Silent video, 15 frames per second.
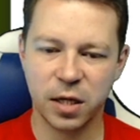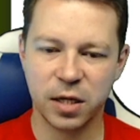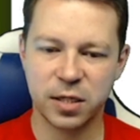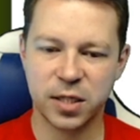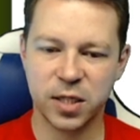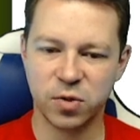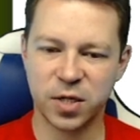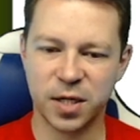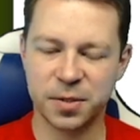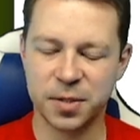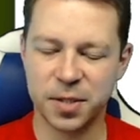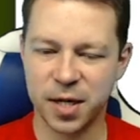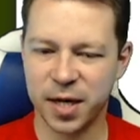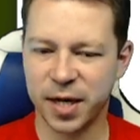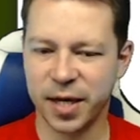So
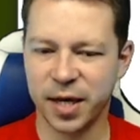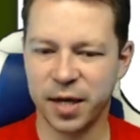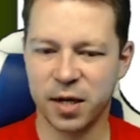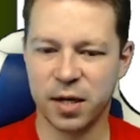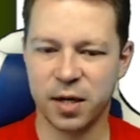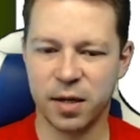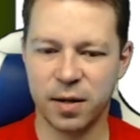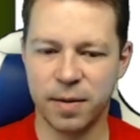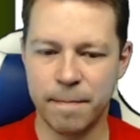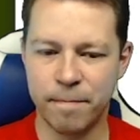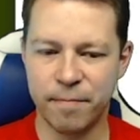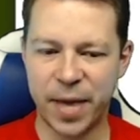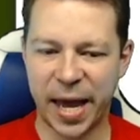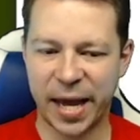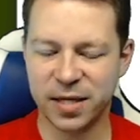definitely a
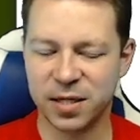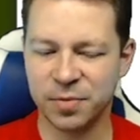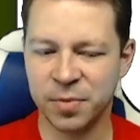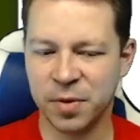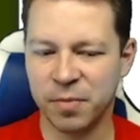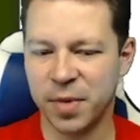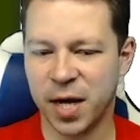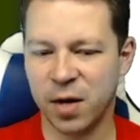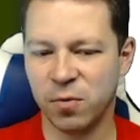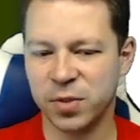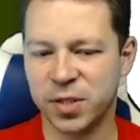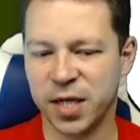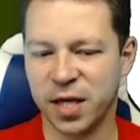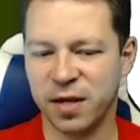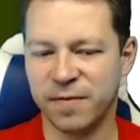maximum, I would
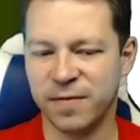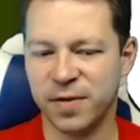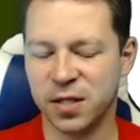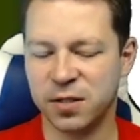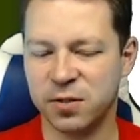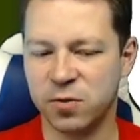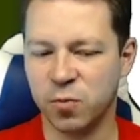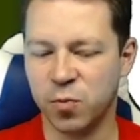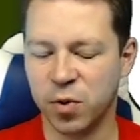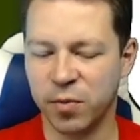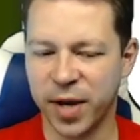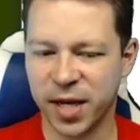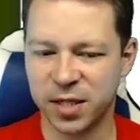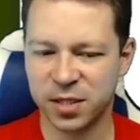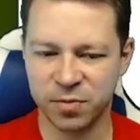say even a super
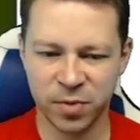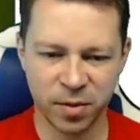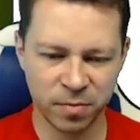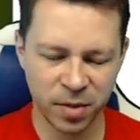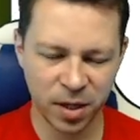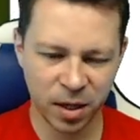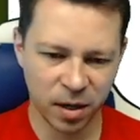maximum